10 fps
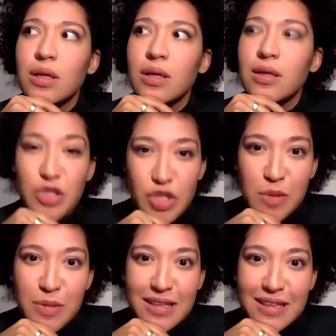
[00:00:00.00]

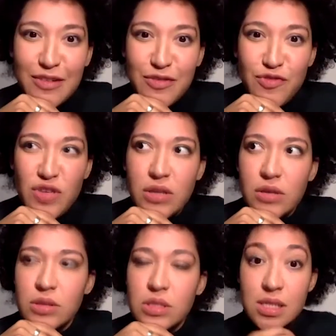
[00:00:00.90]
legitimate that
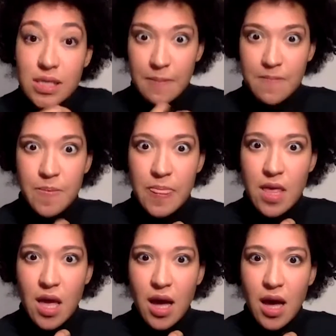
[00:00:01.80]
feels
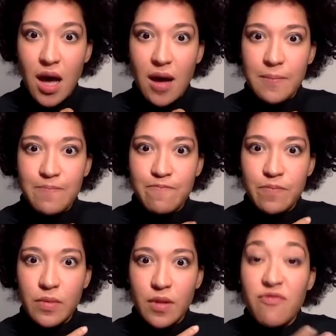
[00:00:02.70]

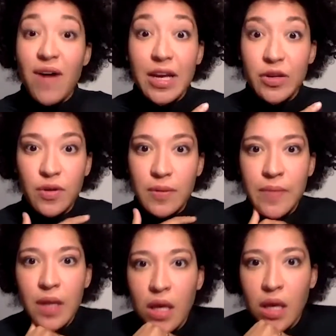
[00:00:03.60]
um, vital.
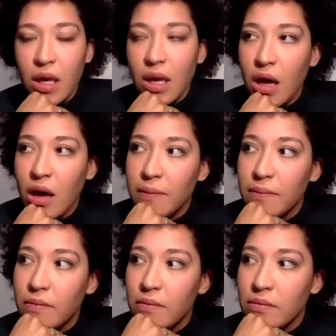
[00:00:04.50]
Mm-hmm.
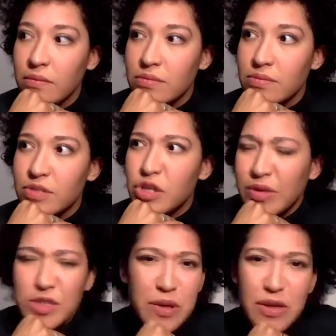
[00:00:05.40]
Um, so
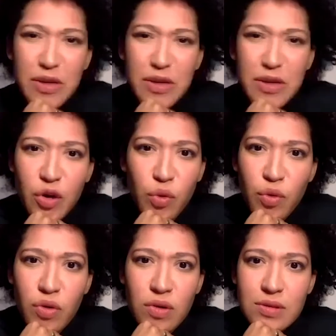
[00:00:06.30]
it's been very
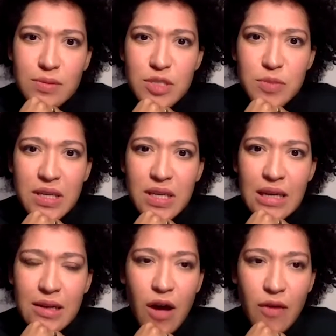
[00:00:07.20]
cool to be
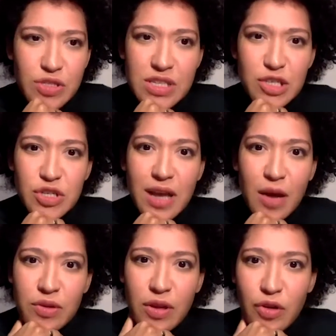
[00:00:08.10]
in conversation
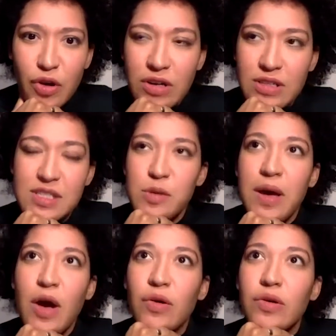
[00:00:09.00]
now with other artists
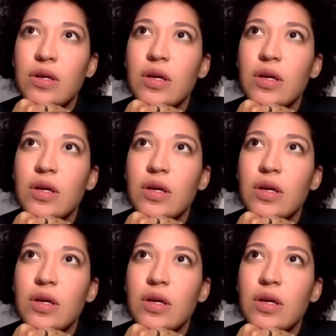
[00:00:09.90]
about